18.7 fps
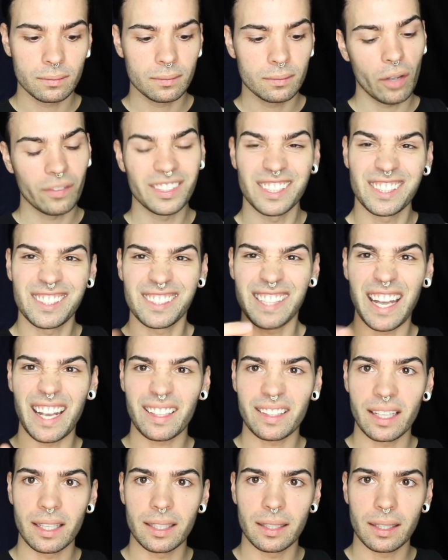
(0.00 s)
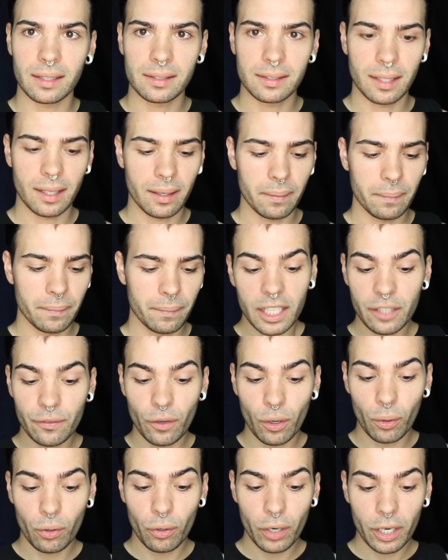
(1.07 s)
I'll have to snag that next time.
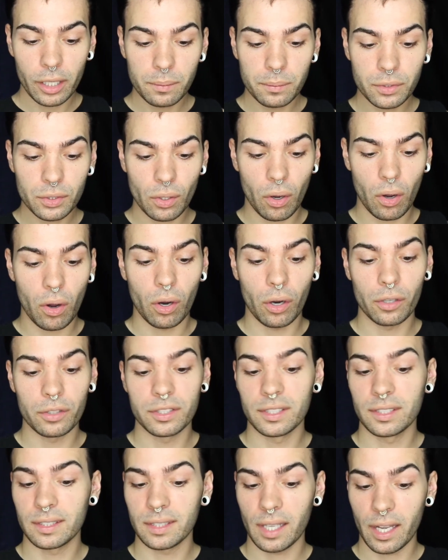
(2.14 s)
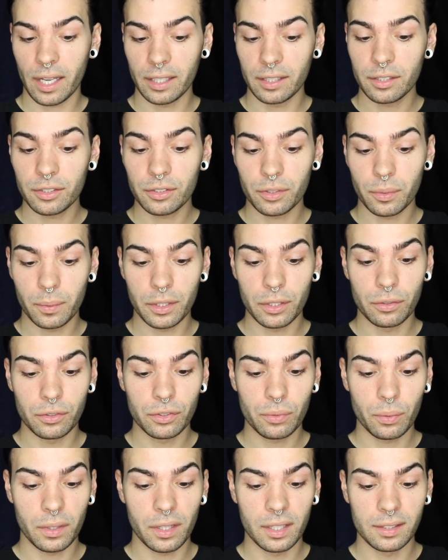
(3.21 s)
Evo creams are designed to be
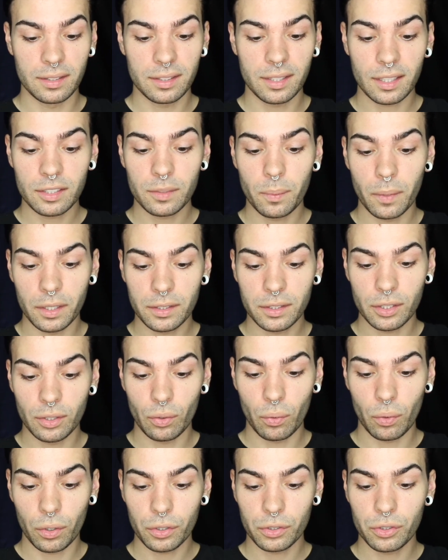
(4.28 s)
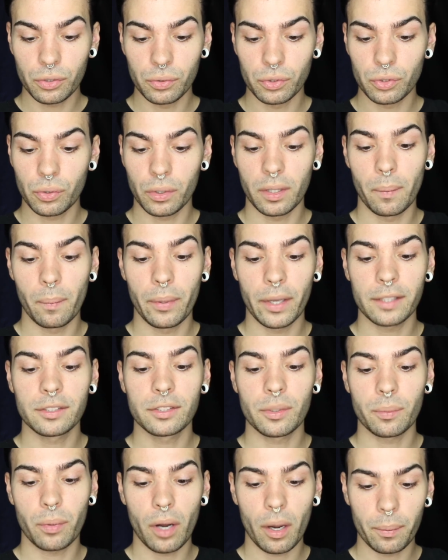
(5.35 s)
used within 6 months in order to enjoy the
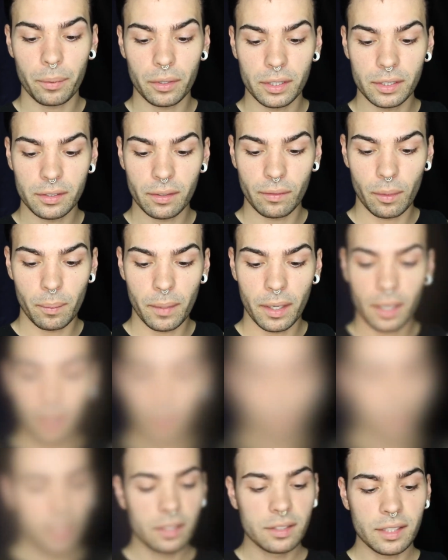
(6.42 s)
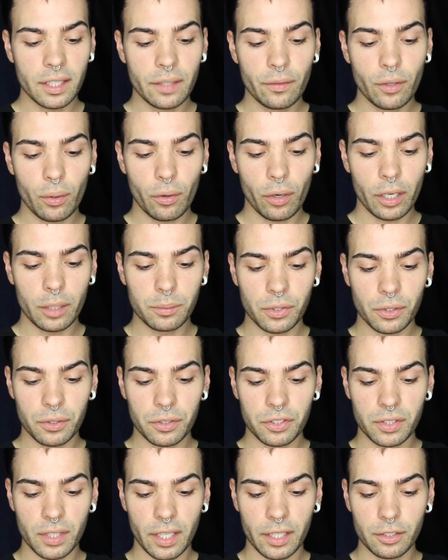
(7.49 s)
best properties of the makeup. Because Evo creams are
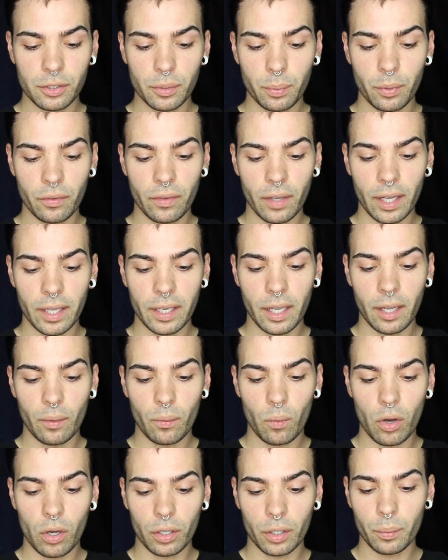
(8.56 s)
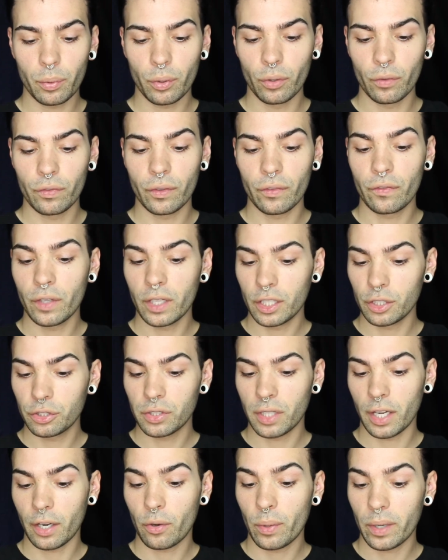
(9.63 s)
designed to provide a waterproof finish
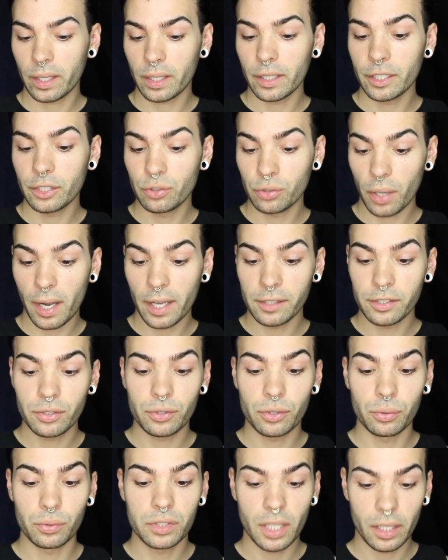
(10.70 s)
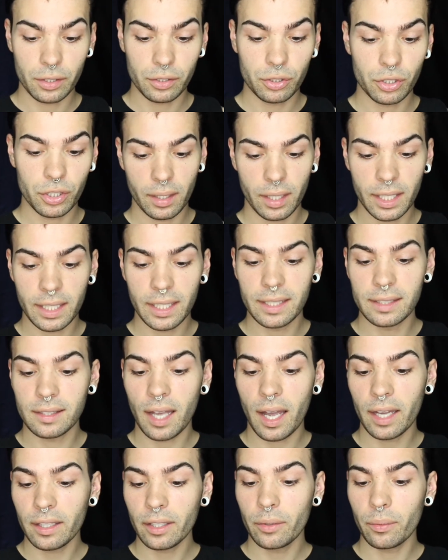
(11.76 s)
that quickly dries to touch, it is
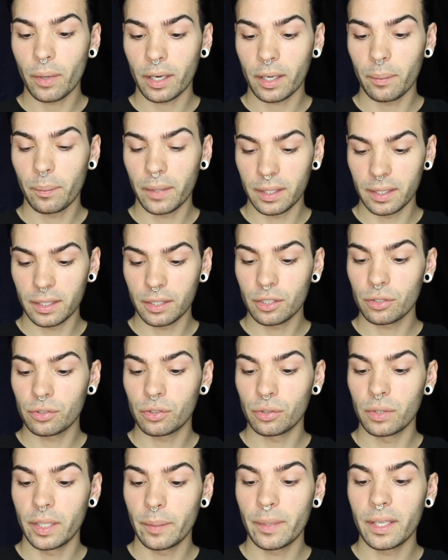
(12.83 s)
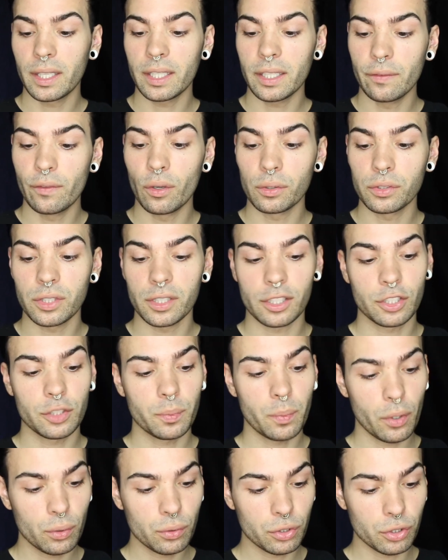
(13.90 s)
highly recommended to limit Evo's
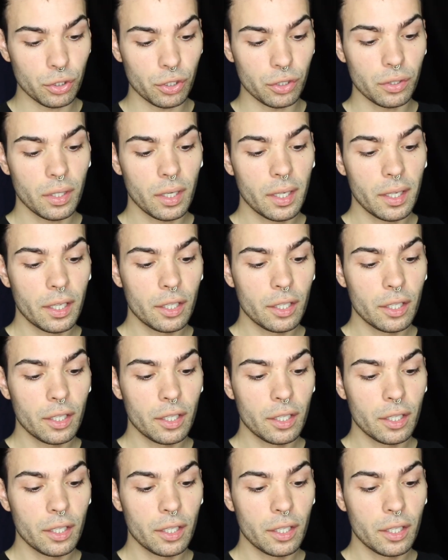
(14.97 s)
exposure